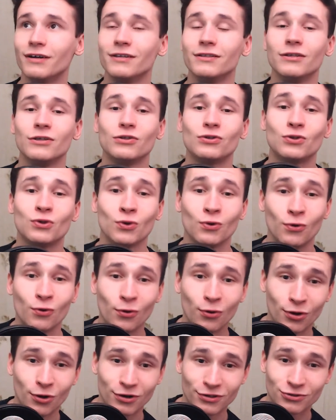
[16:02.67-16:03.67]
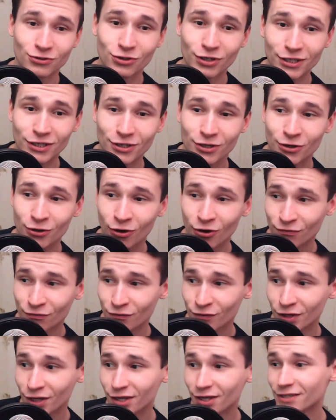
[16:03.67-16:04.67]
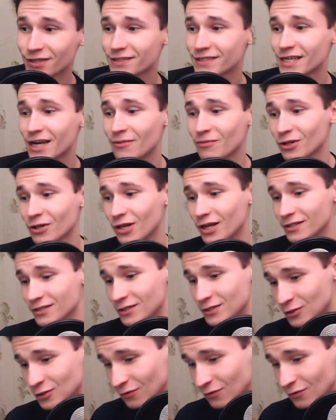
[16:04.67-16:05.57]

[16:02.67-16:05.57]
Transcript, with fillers: need to drink coffee some glasses